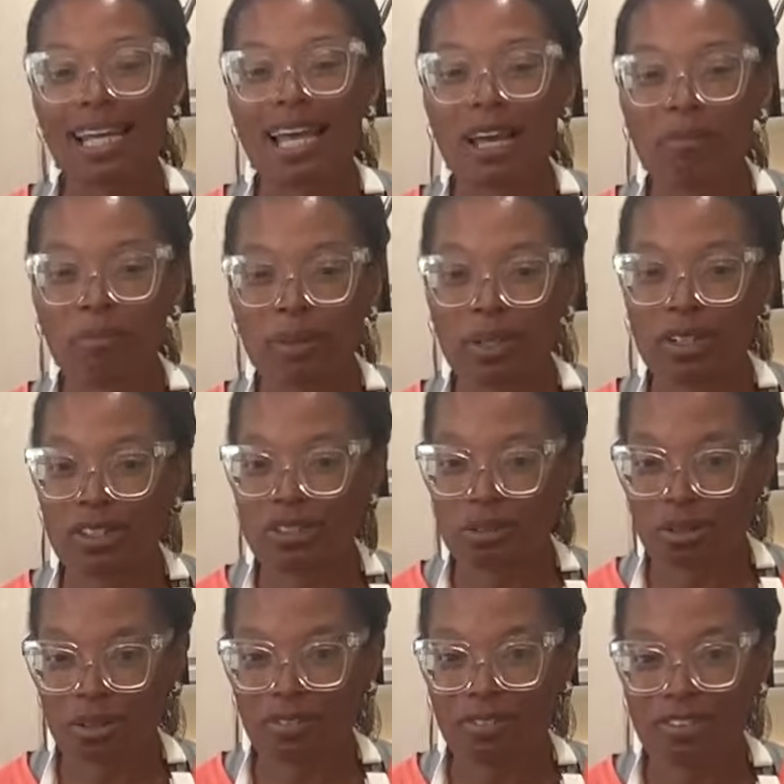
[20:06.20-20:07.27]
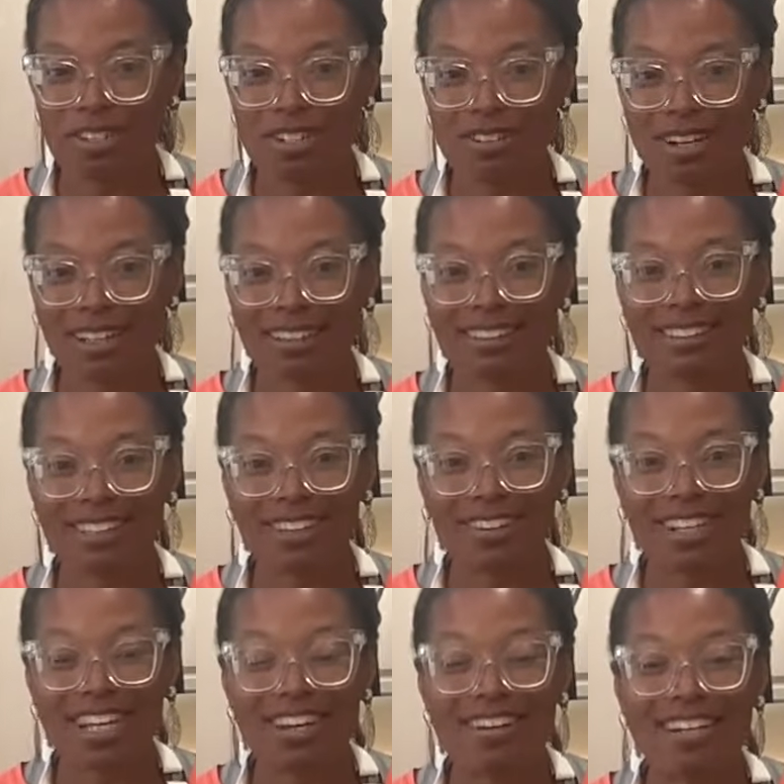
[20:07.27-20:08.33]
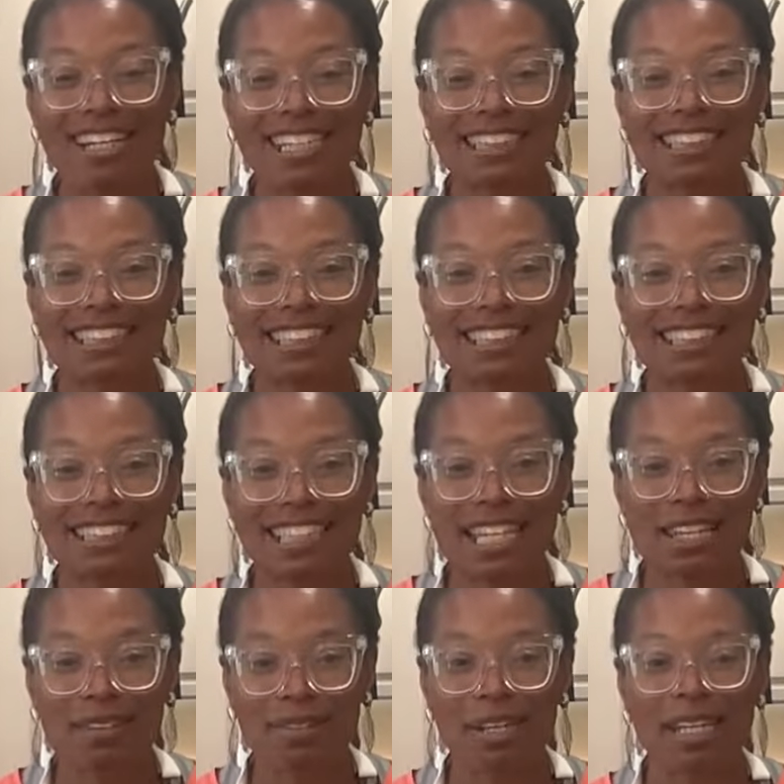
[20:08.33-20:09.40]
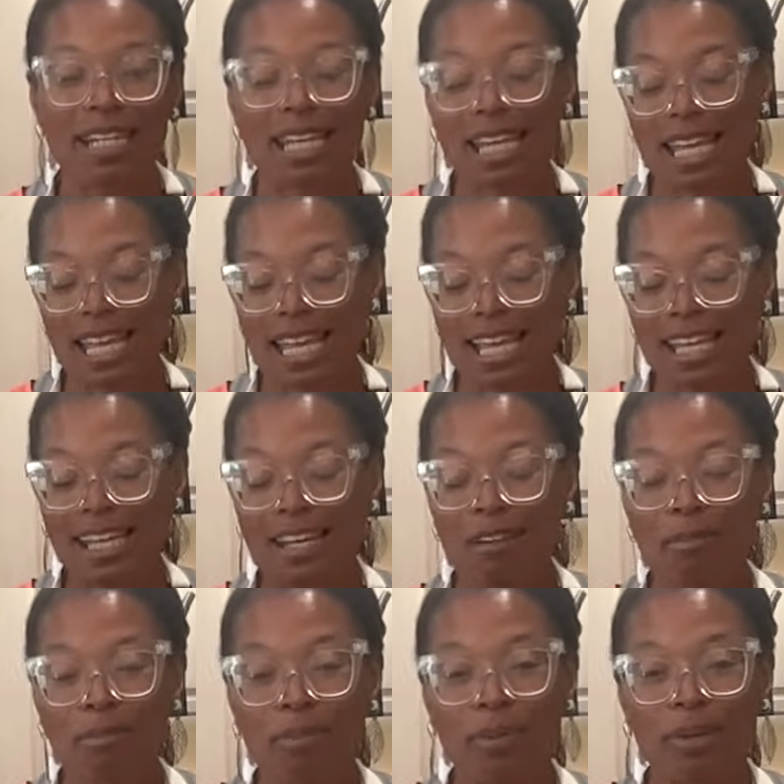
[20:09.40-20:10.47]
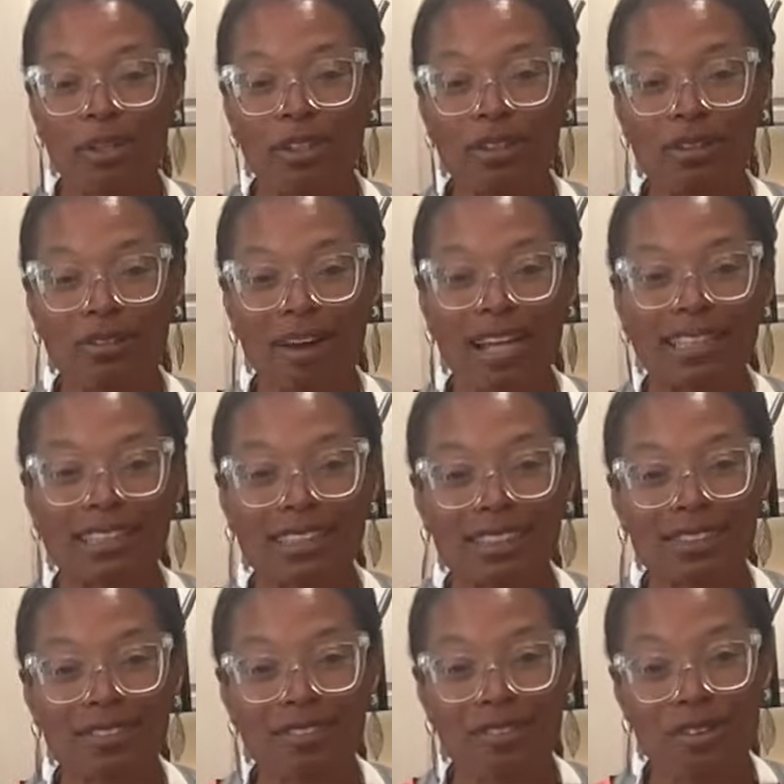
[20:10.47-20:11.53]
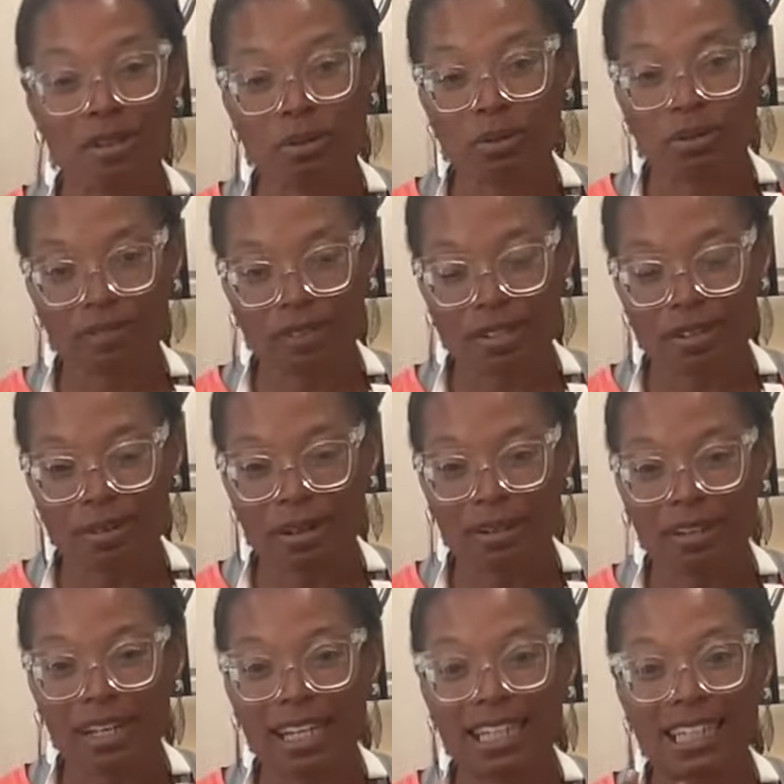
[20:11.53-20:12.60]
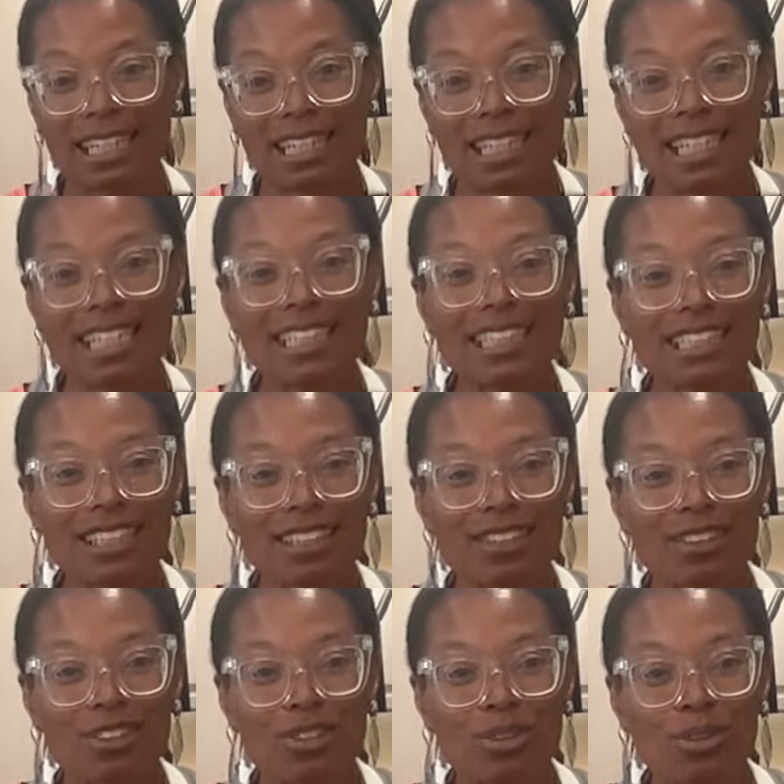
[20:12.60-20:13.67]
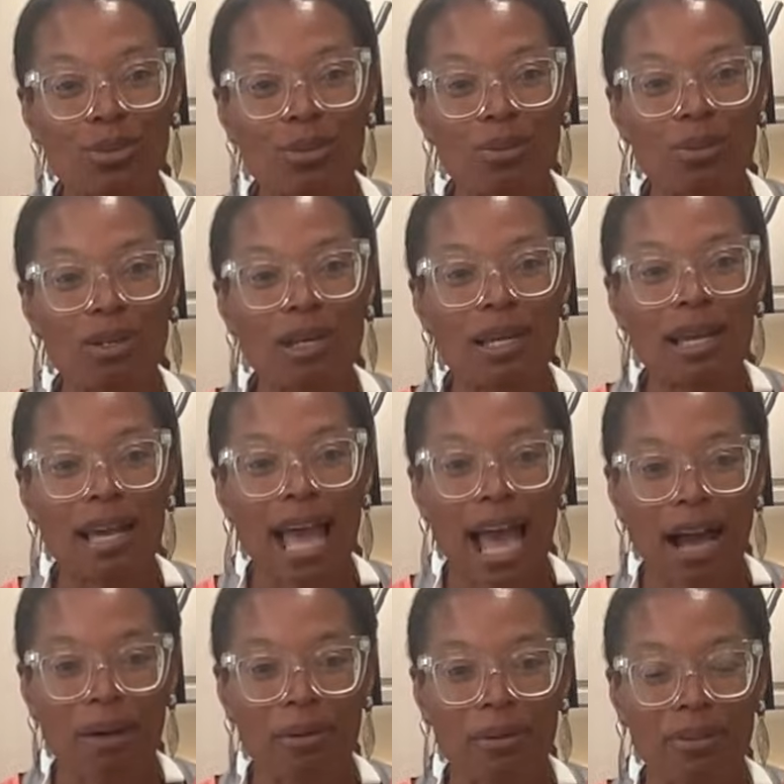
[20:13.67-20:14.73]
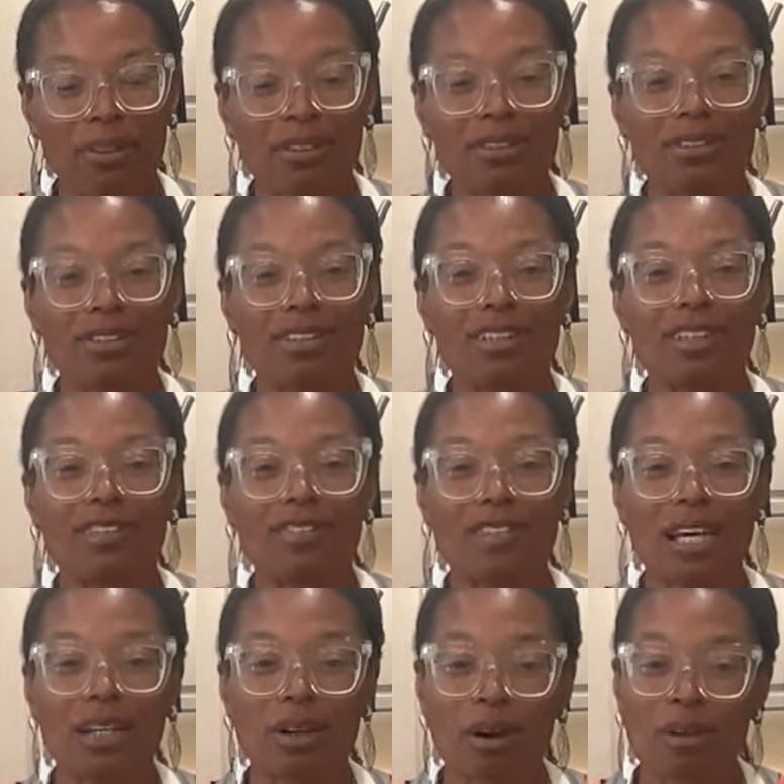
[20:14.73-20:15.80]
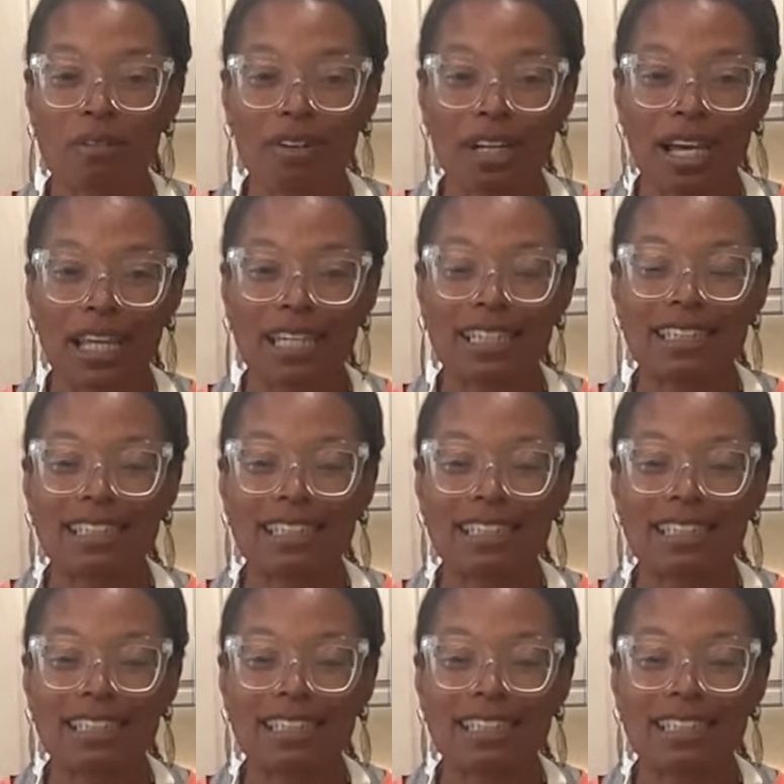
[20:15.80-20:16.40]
and put it in your refrigerator. So here is the secret. Putting your rice in the refrigerator at least 2 hours, if not overnight,